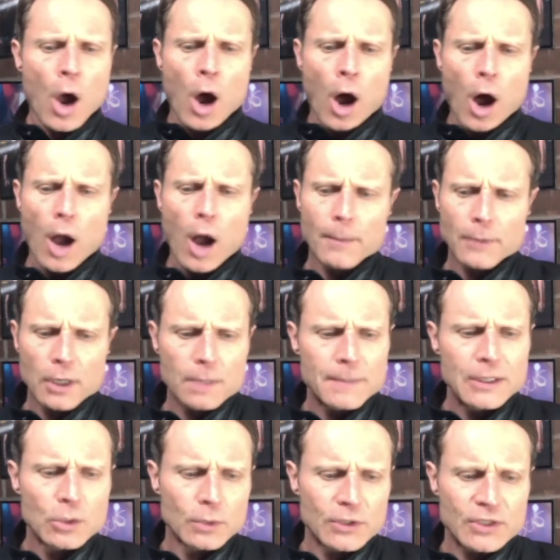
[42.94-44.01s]
I'm going to be
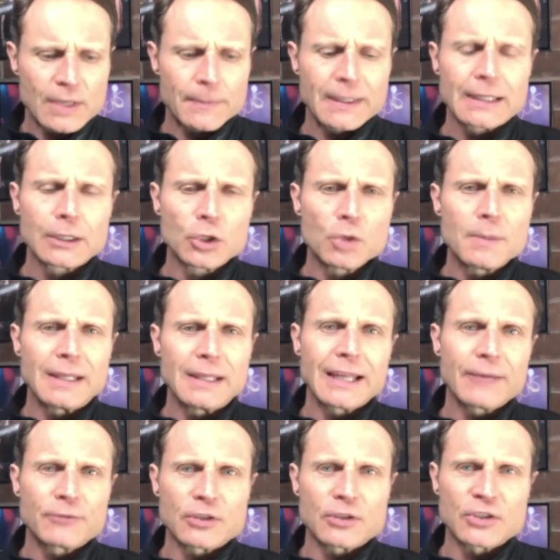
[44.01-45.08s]
doing something a little bit
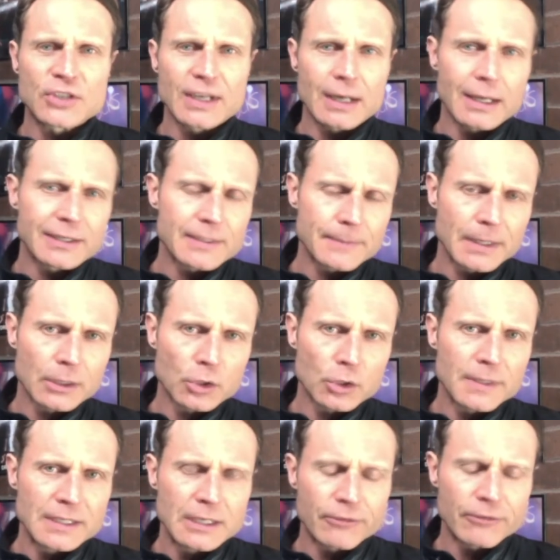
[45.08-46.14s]
left of center, something a little
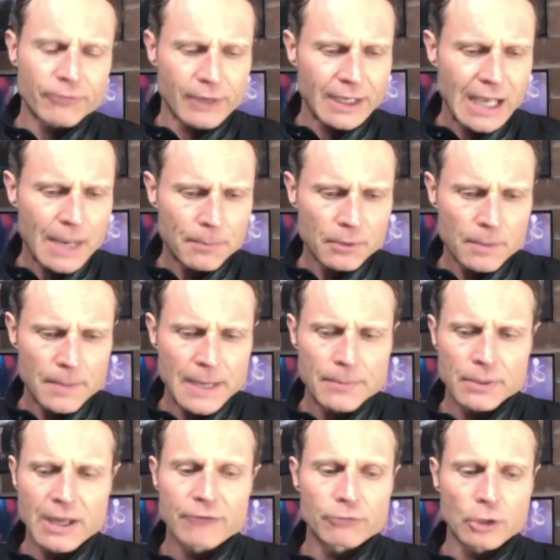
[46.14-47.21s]
bit different. A couple of
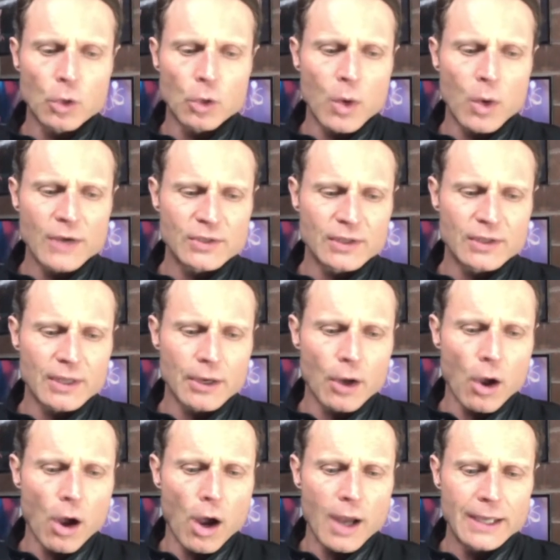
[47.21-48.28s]
people have requested that
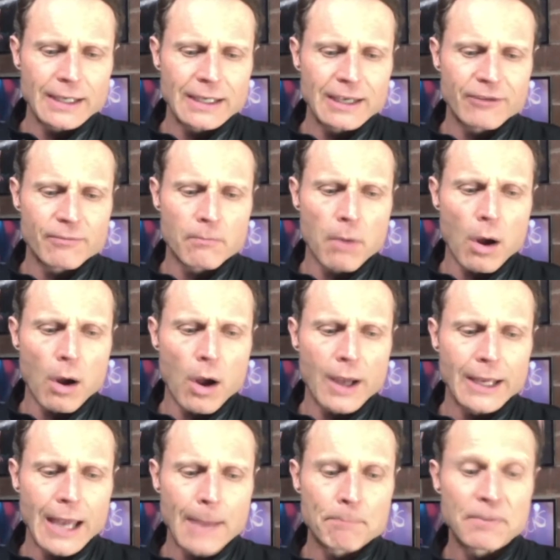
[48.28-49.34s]
I give
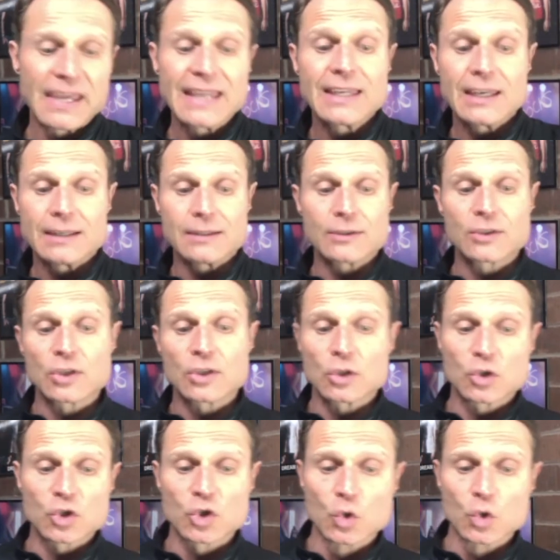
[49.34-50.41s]
my opinions
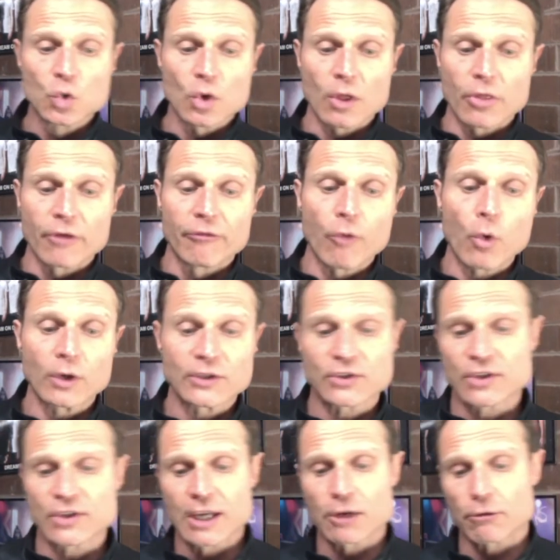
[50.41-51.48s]
to The Voice
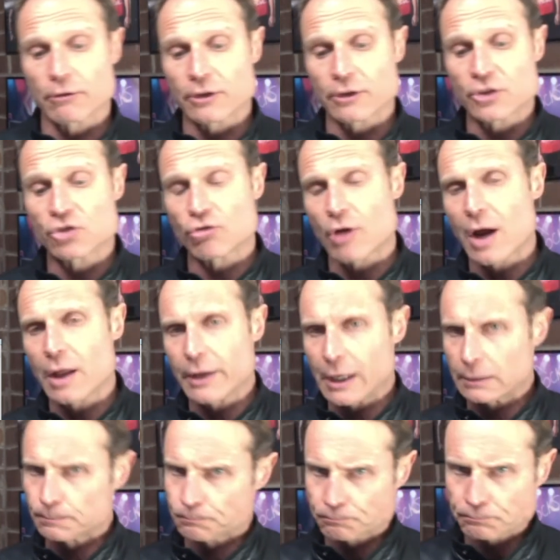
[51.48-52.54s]
here in Australia.
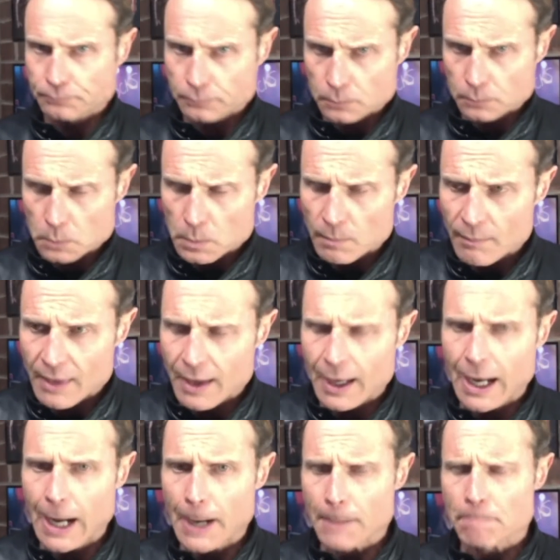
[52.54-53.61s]

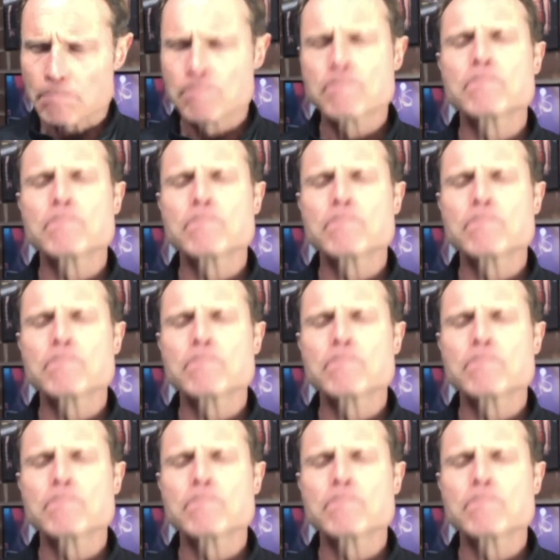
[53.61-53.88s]
Um,